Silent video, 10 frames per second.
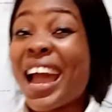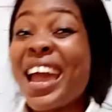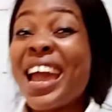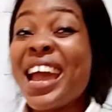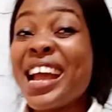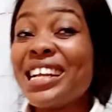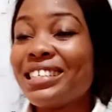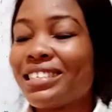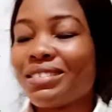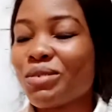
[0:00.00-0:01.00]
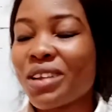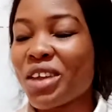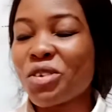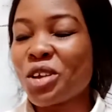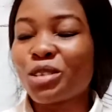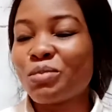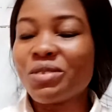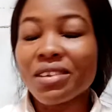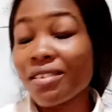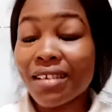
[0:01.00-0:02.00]
And what are you going to be
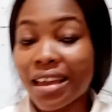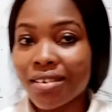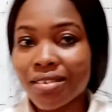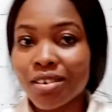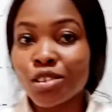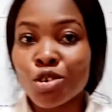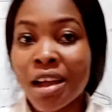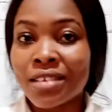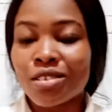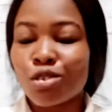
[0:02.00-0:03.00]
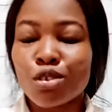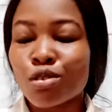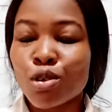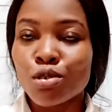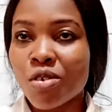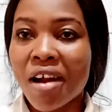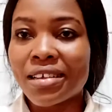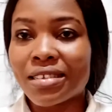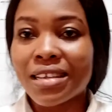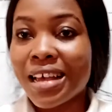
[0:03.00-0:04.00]
doing? Okay, close your eyes. Just close your
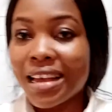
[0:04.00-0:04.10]
eyes.